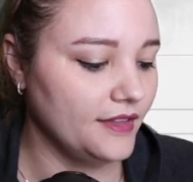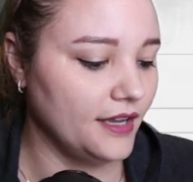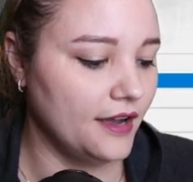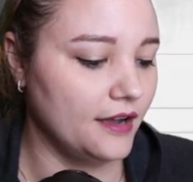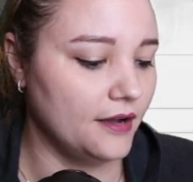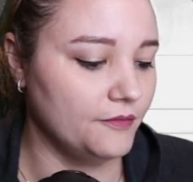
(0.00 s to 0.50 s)

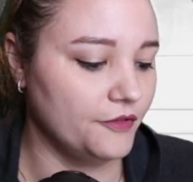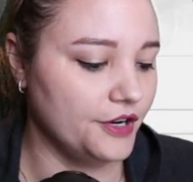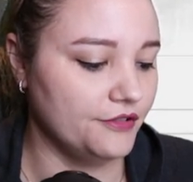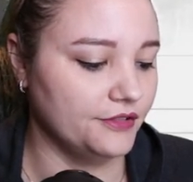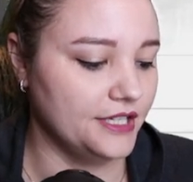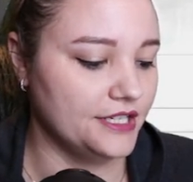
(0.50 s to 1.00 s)
where
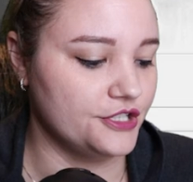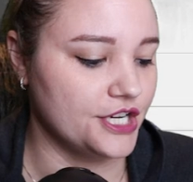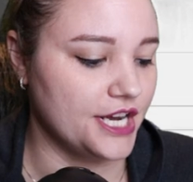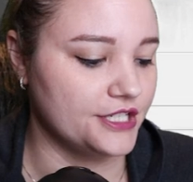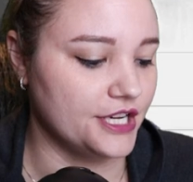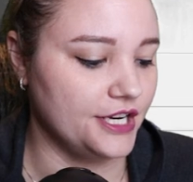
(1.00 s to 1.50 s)
you'll need to
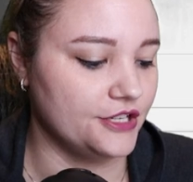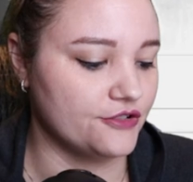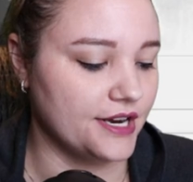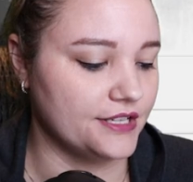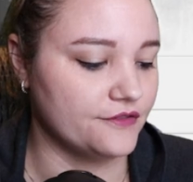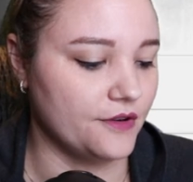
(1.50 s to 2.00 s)
change any
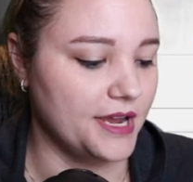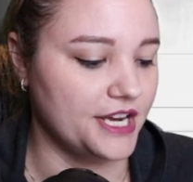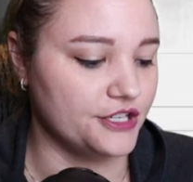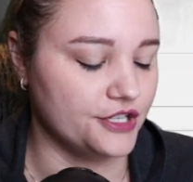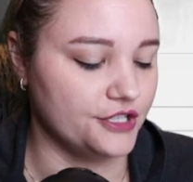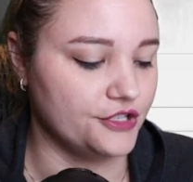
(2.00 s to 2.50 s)

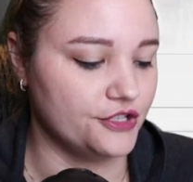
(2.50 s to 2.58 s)
transformations